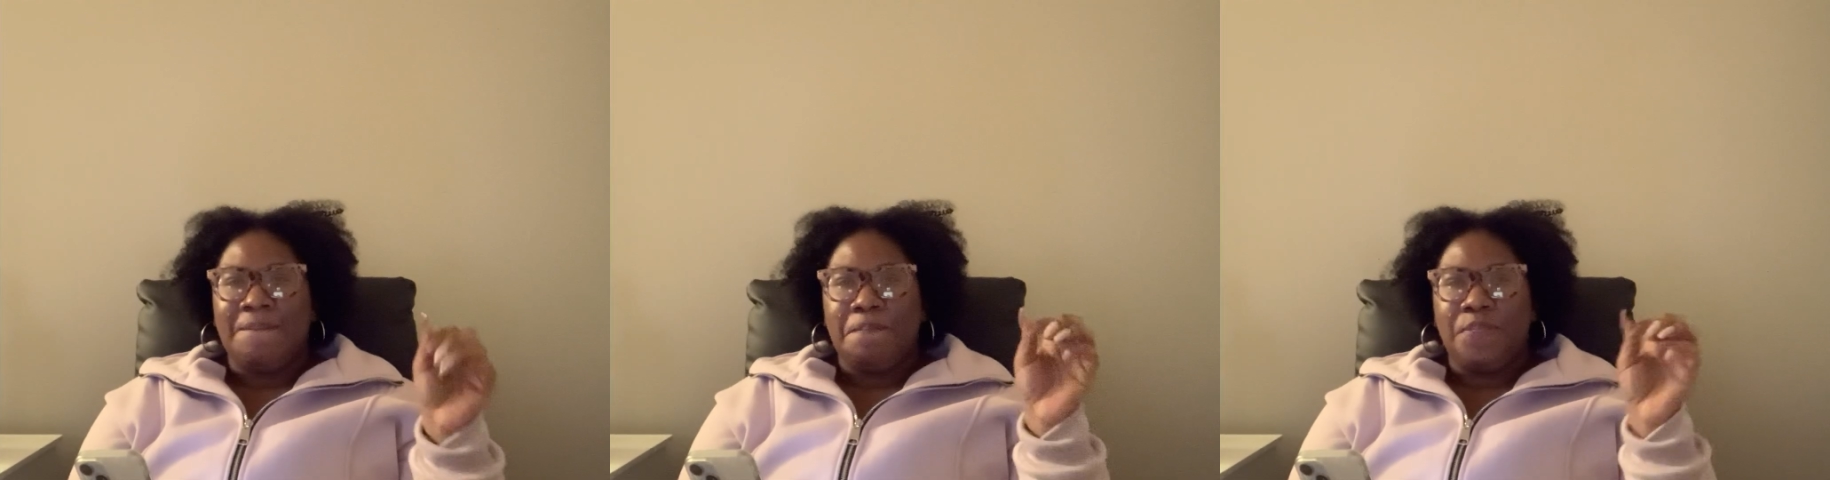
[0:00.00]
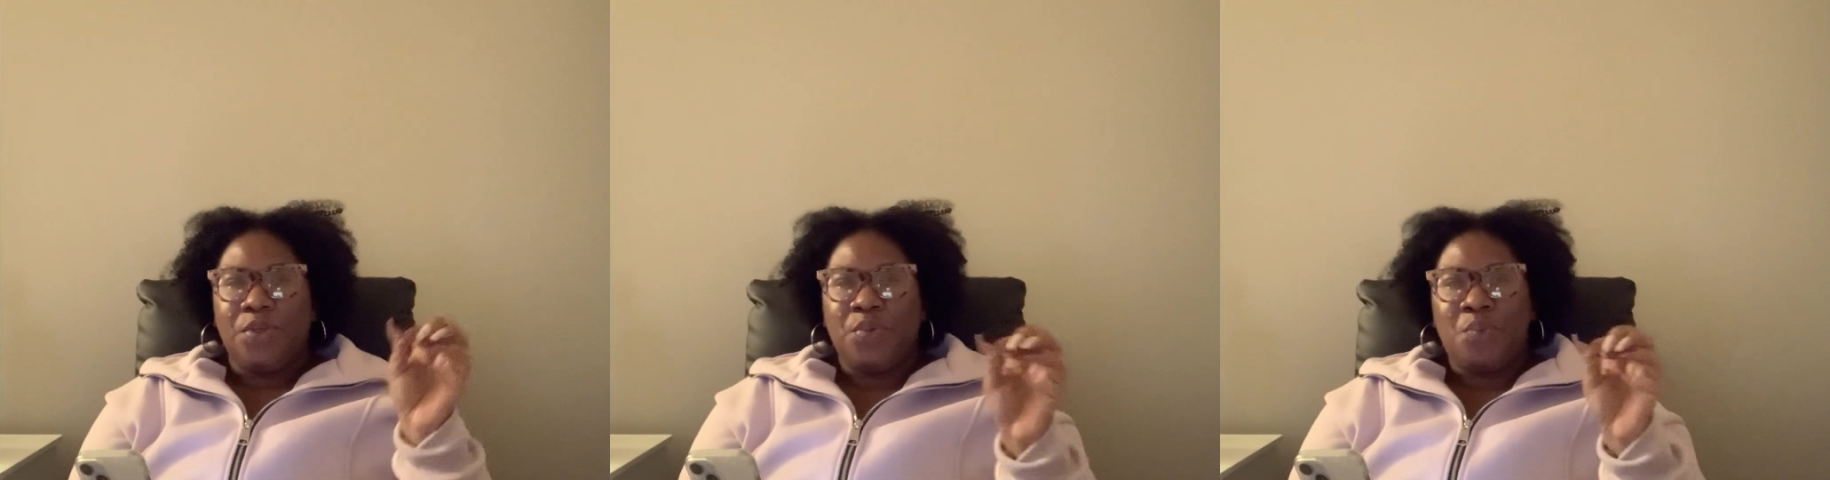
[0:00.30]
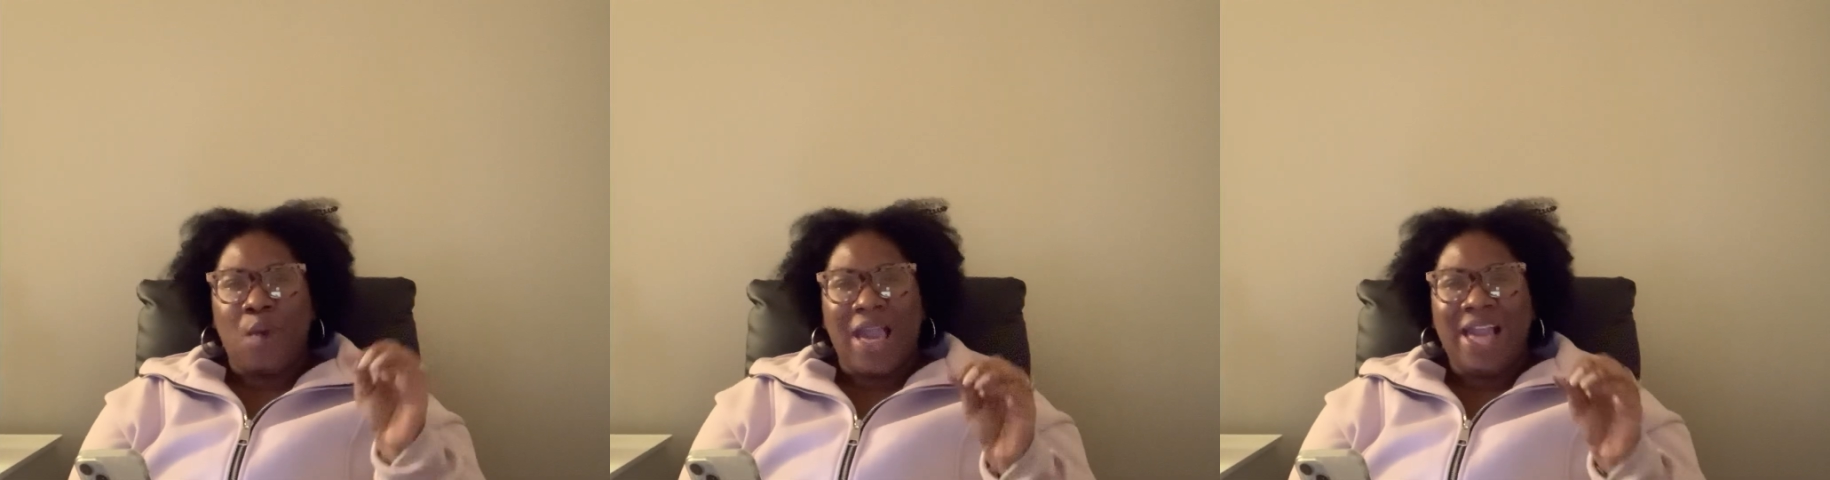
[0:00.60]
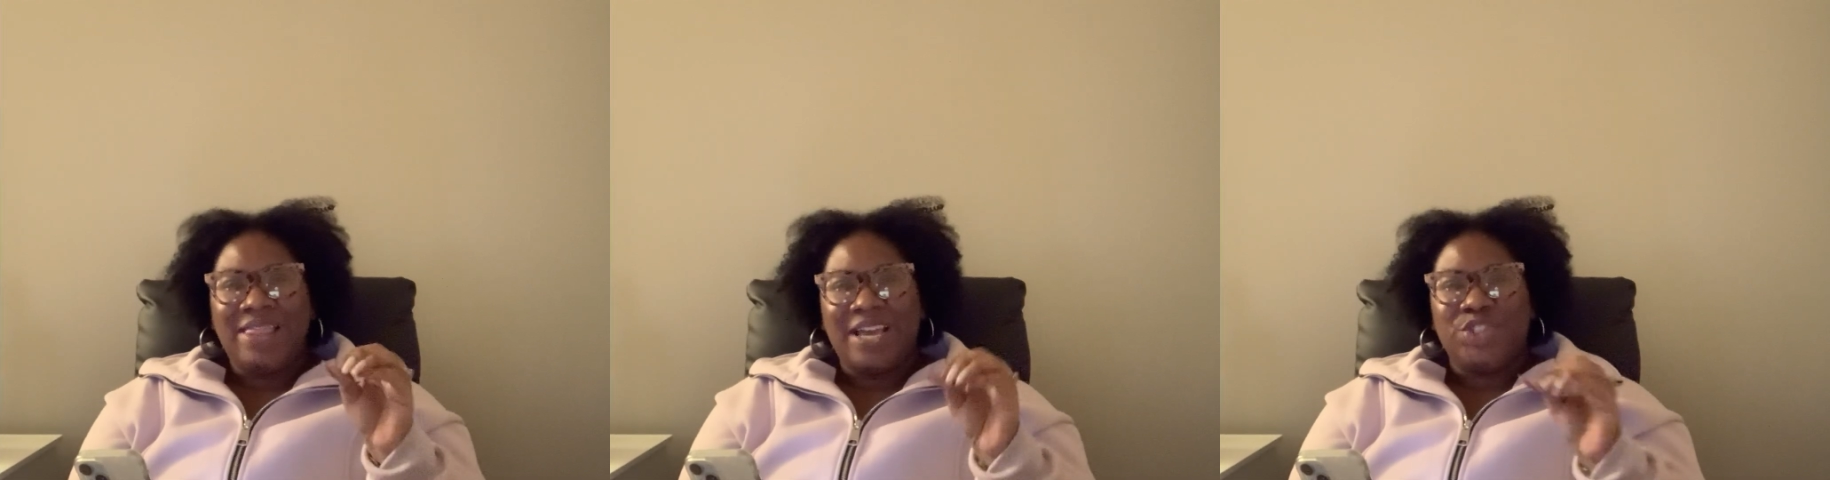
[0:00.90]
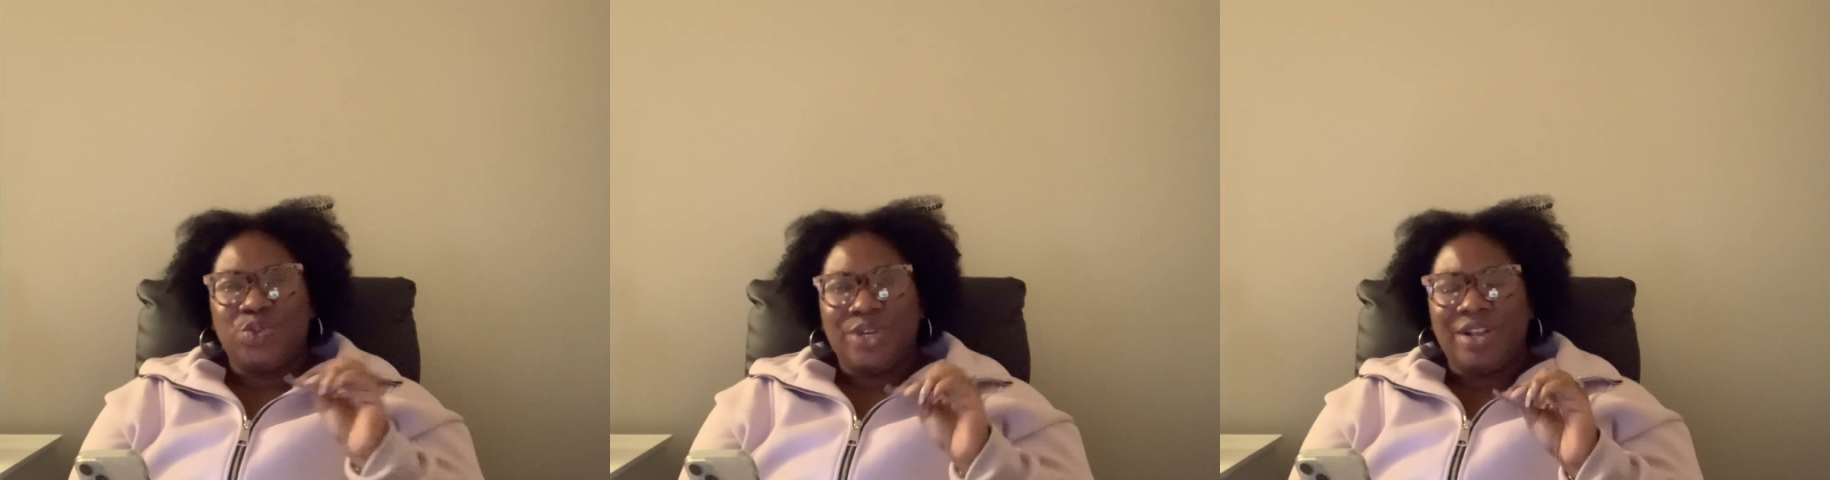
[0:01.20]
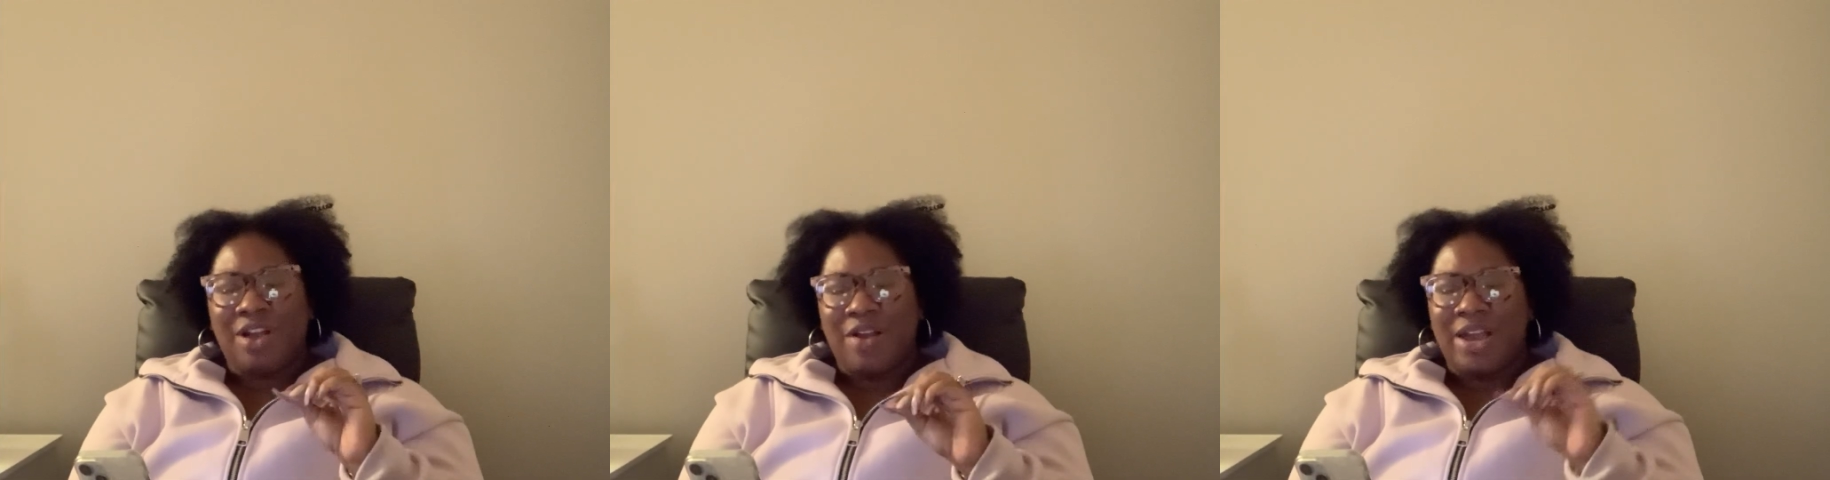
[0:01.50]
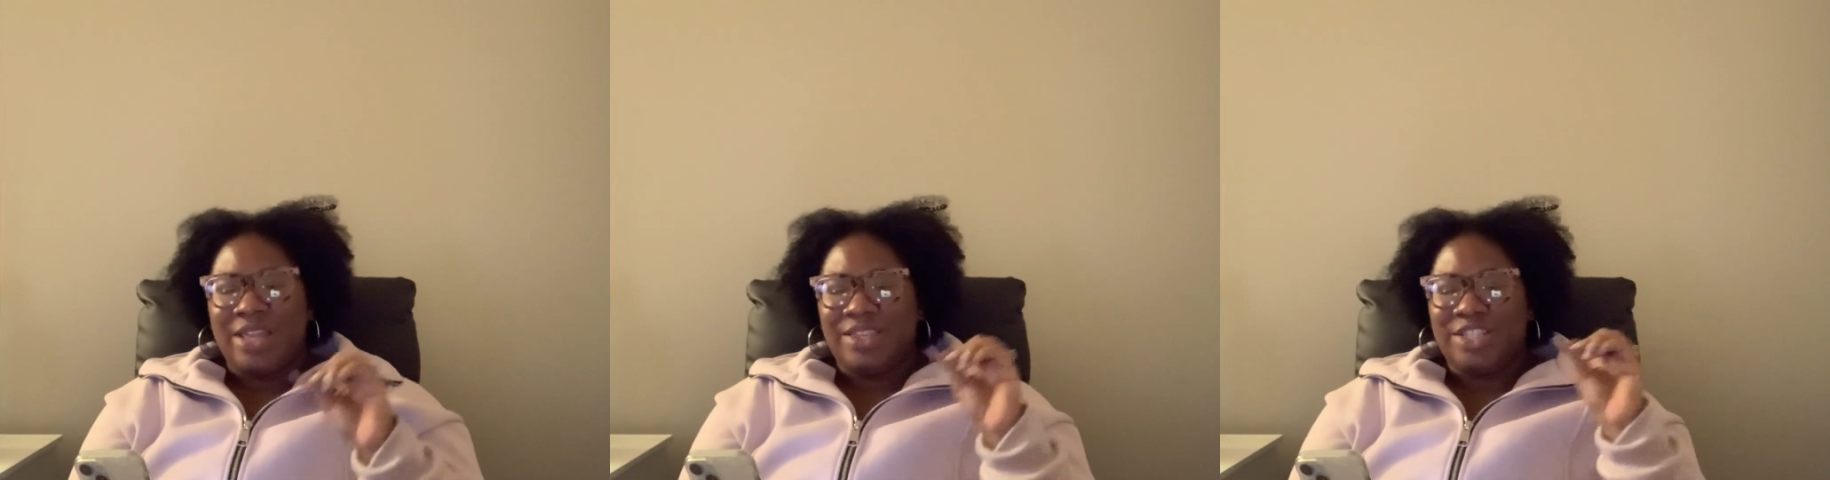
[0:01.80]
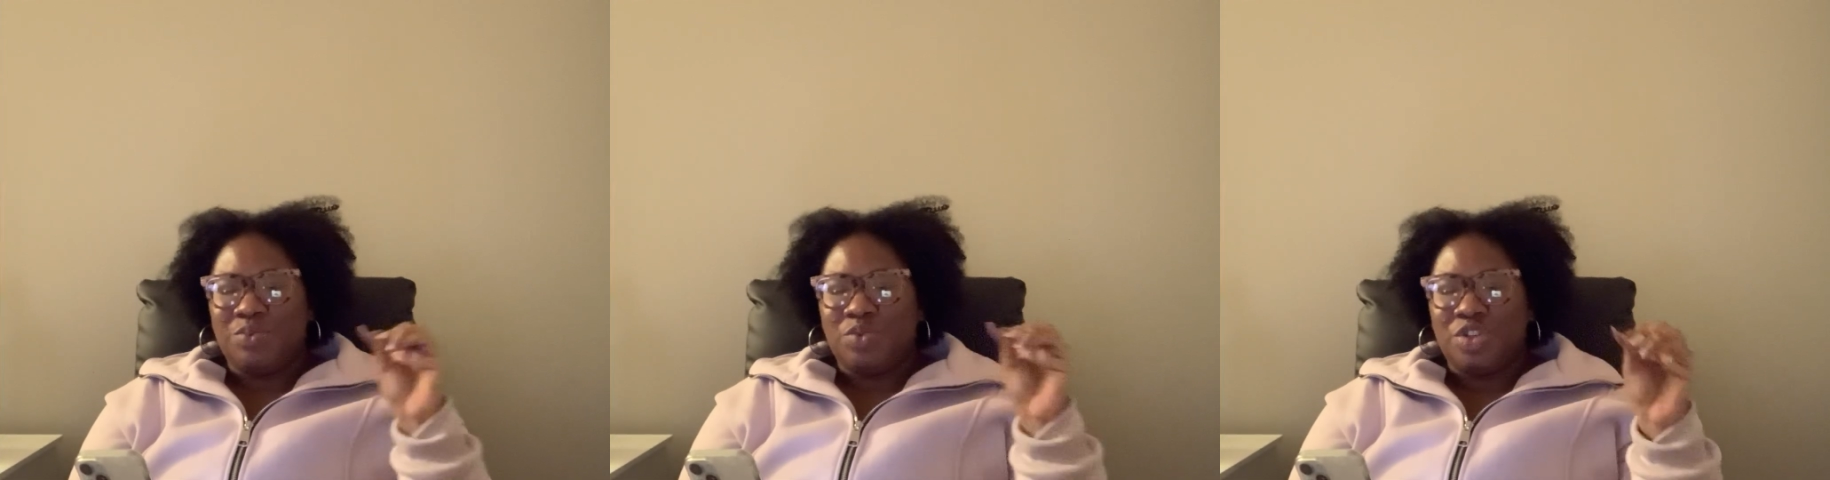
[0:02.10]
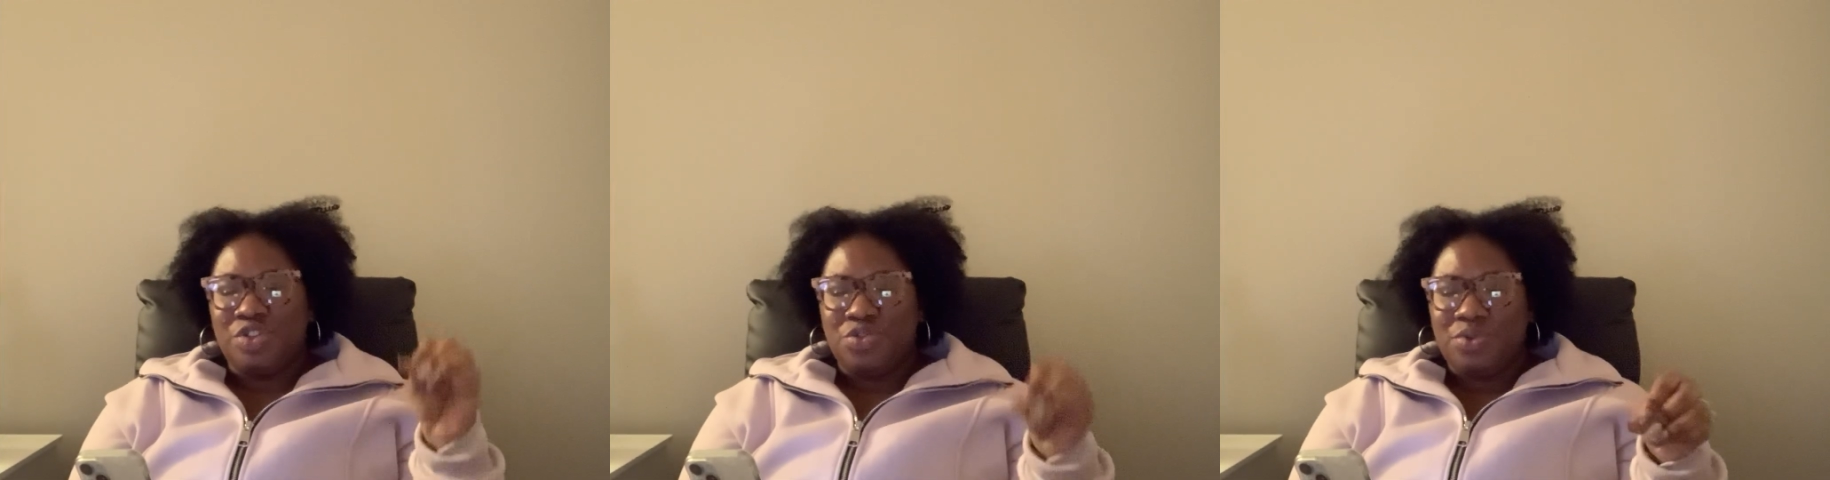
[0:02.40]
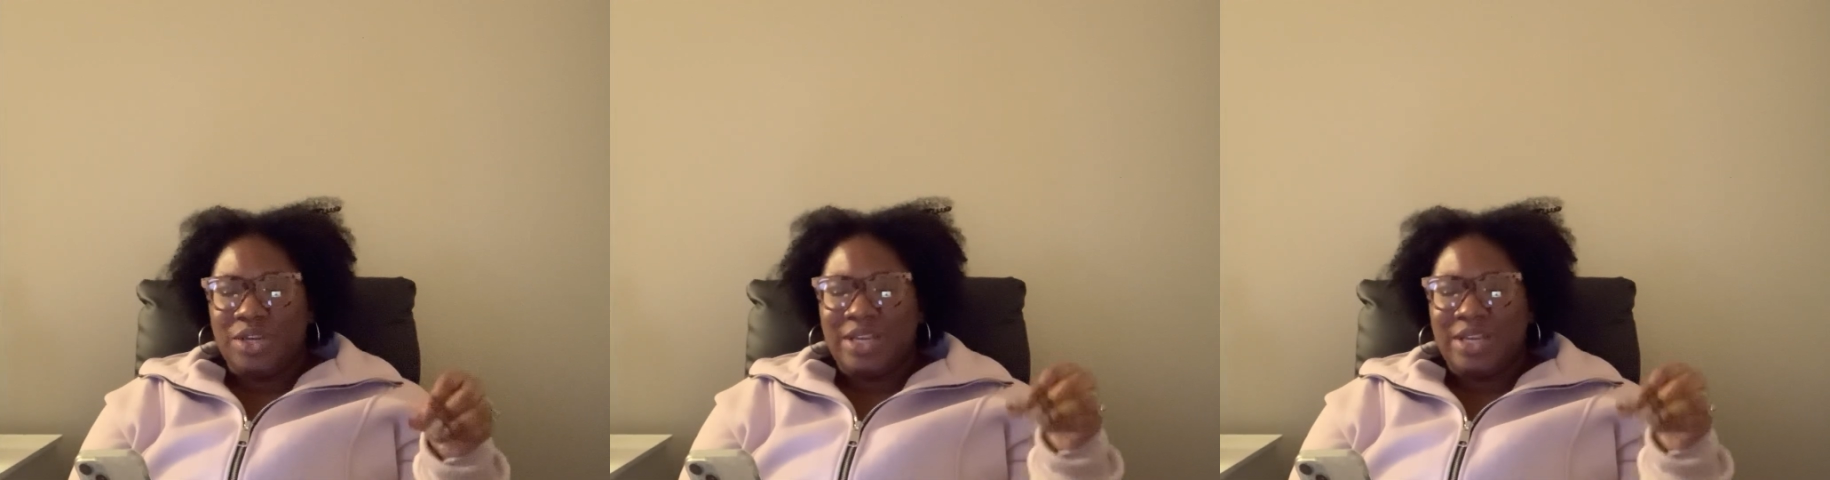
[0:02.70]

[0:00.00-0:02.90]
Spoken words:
the way they treated her at this reunion,